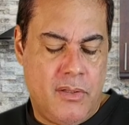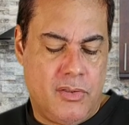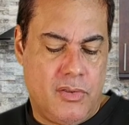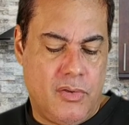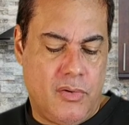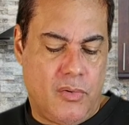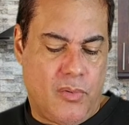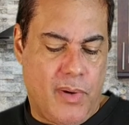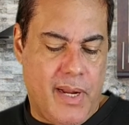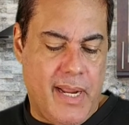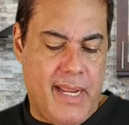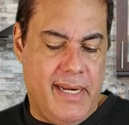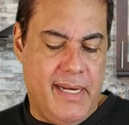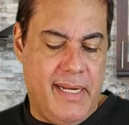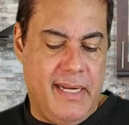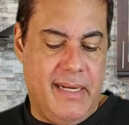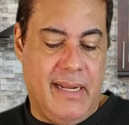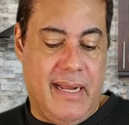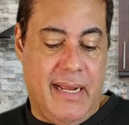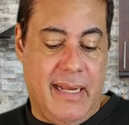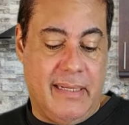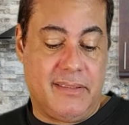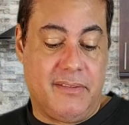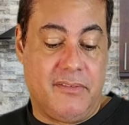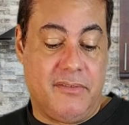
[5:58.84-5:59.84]
to rating
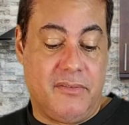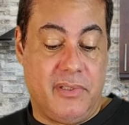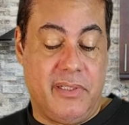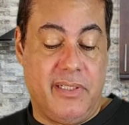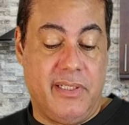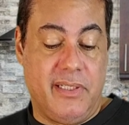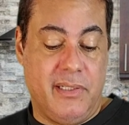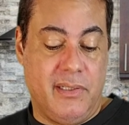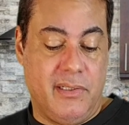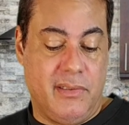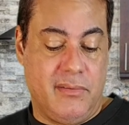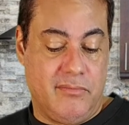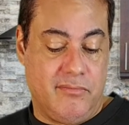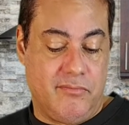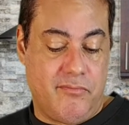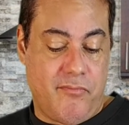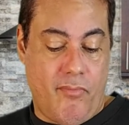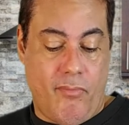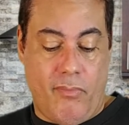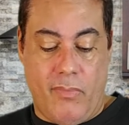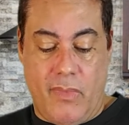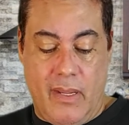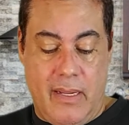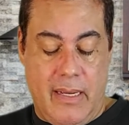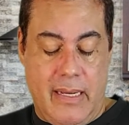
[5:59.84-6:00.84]
as a very good
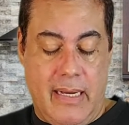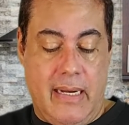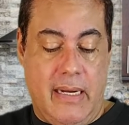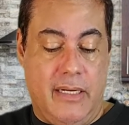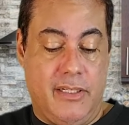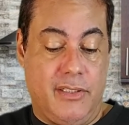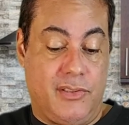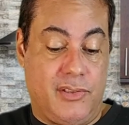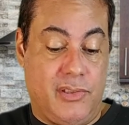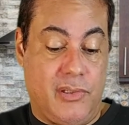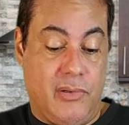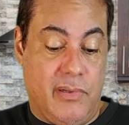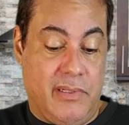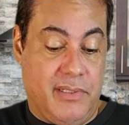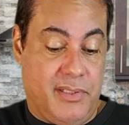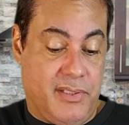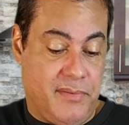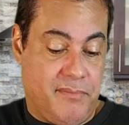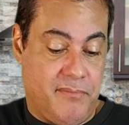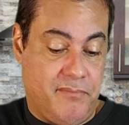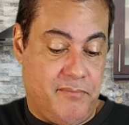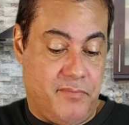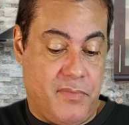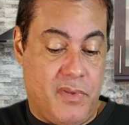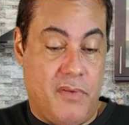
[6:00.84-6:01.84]
uh, choice
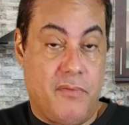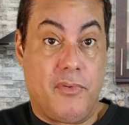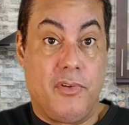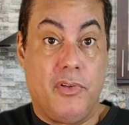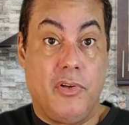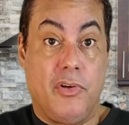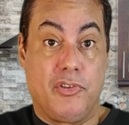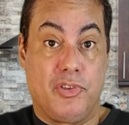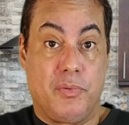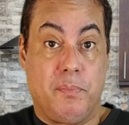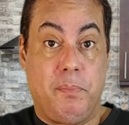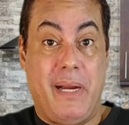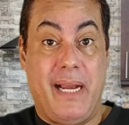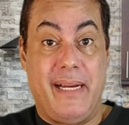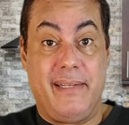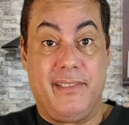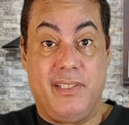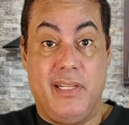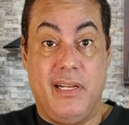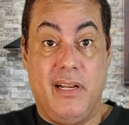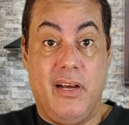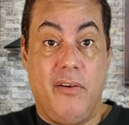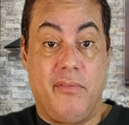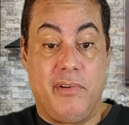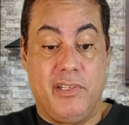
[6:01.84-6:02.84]
for those
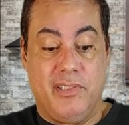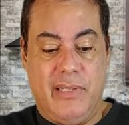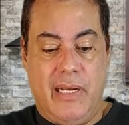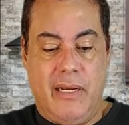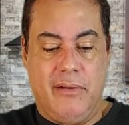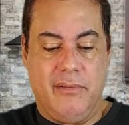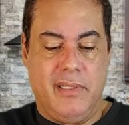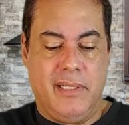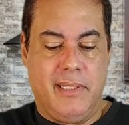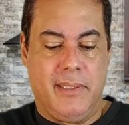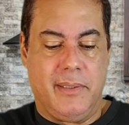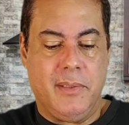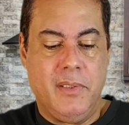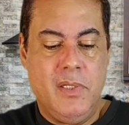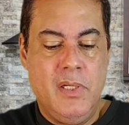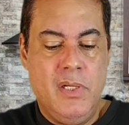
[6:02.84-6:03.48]
spicy lovers out there